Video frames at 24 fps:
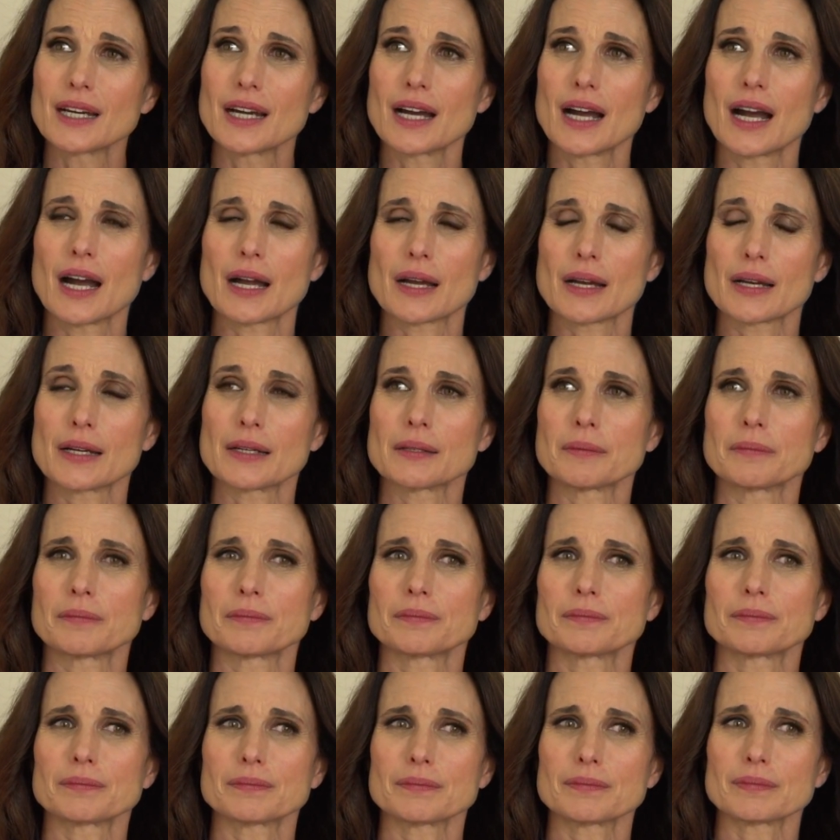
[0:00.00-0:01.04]

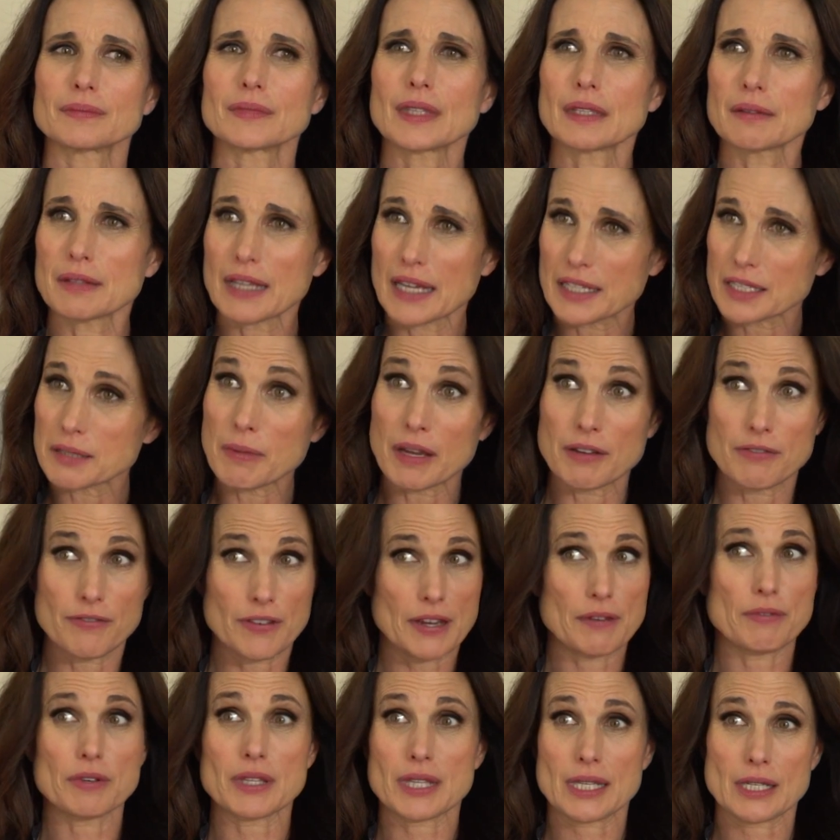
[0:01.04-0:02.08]
That's my
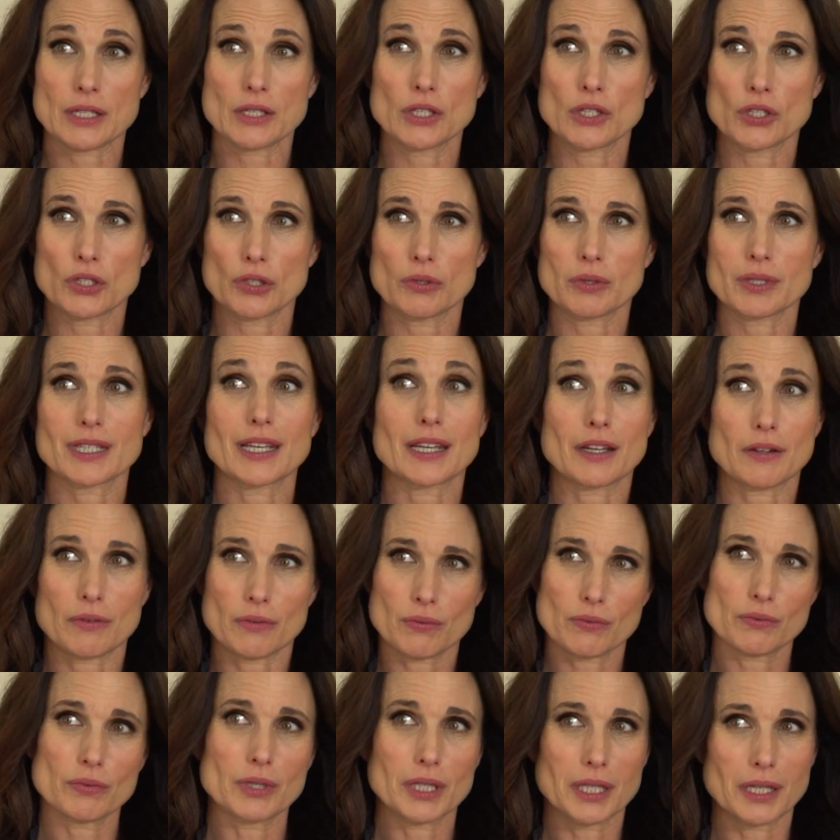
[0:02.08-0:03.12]
favorite thing to do is like
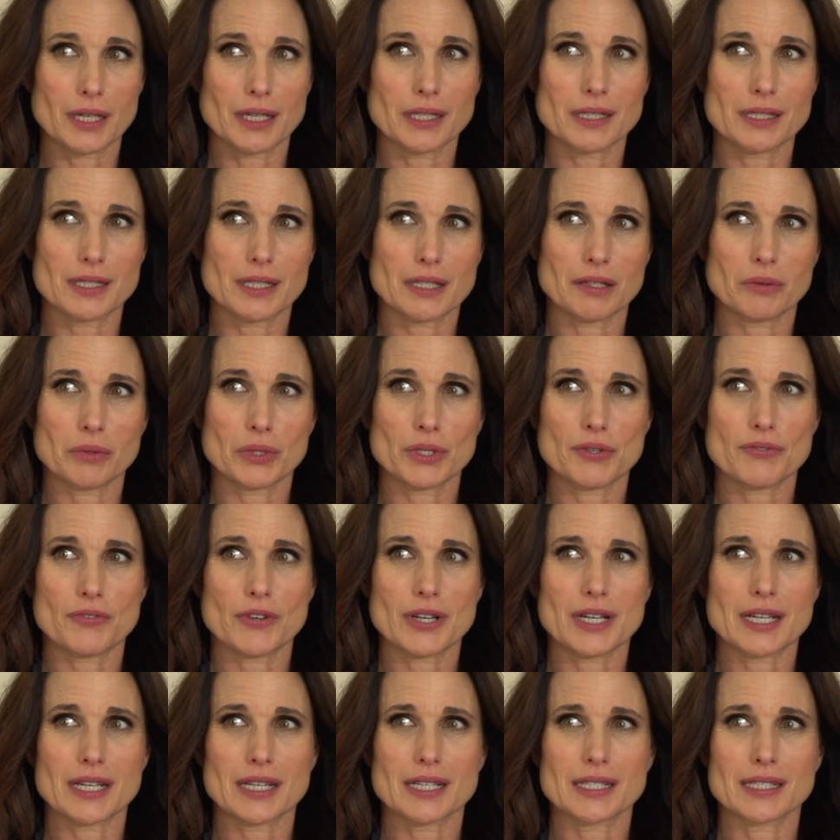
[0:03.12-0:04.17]
really nice dinner with
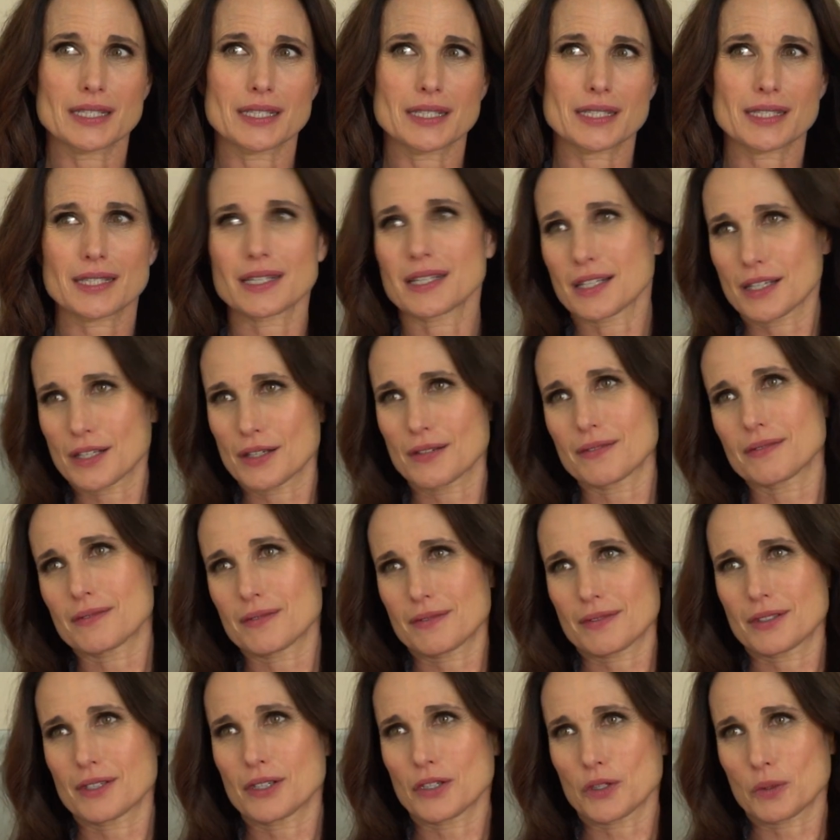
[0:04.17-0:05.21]
friends and
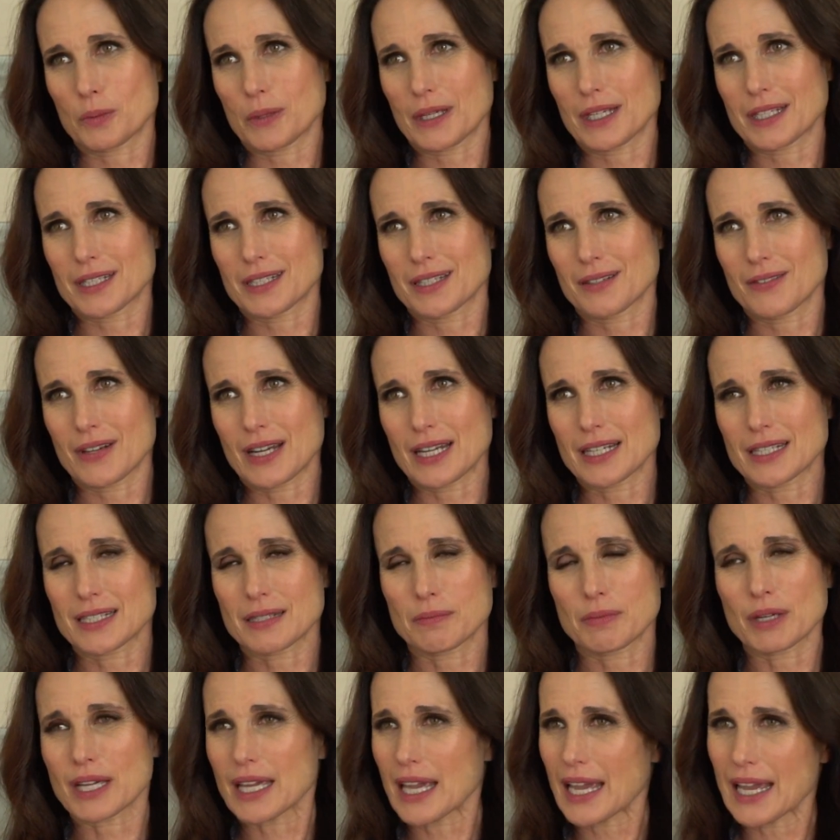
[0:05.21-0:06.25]
go to bed, right?
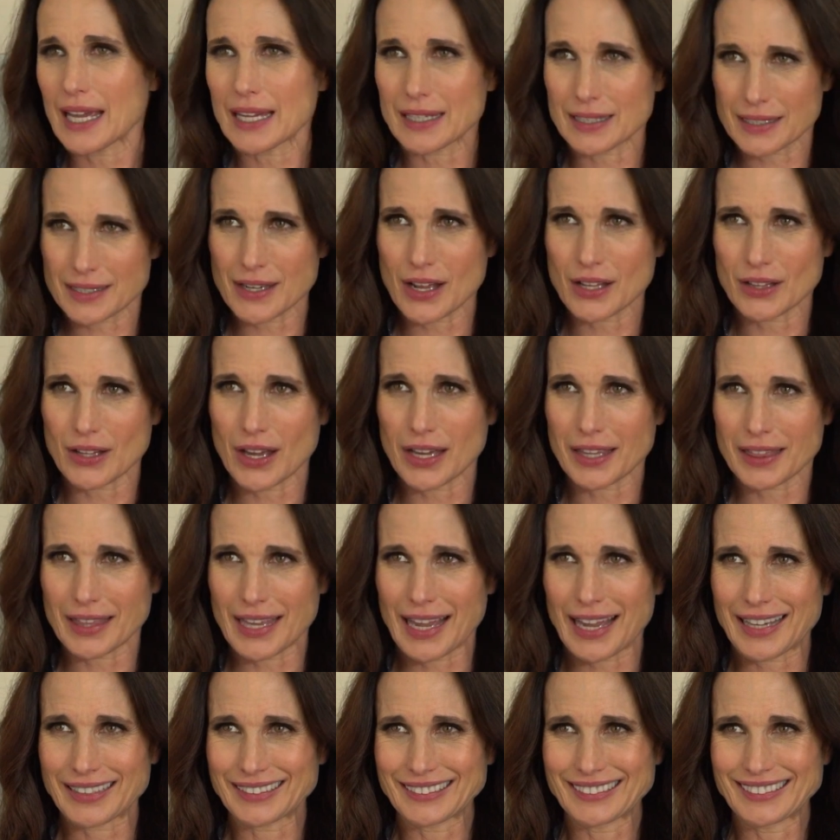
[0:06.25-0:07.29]
But Cannes is not like
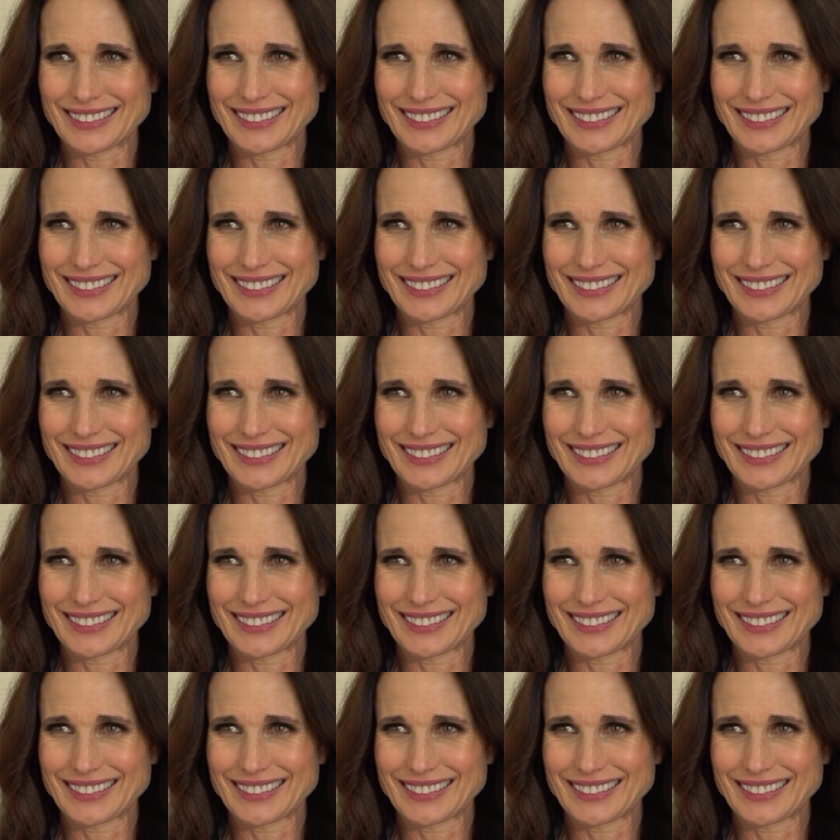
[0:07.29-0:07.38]
that.